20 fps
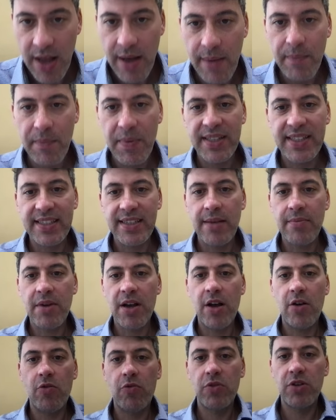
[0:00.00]
but
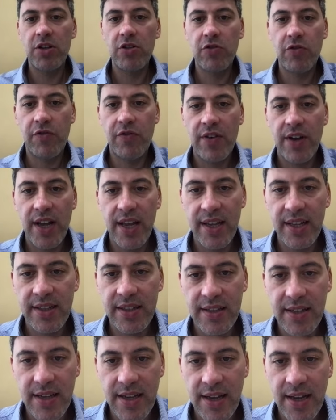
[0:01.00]
somehow we need to find
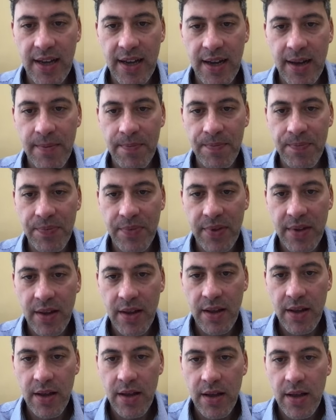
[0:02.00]

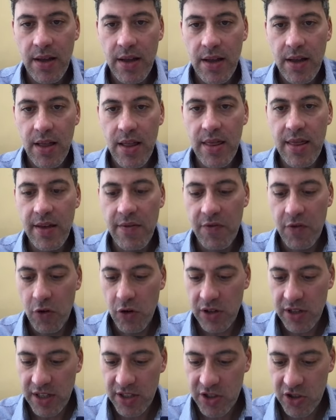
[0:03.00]
the
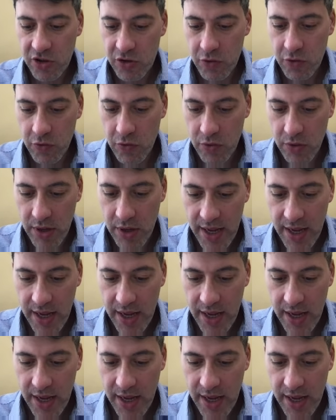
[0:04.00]
voltage too.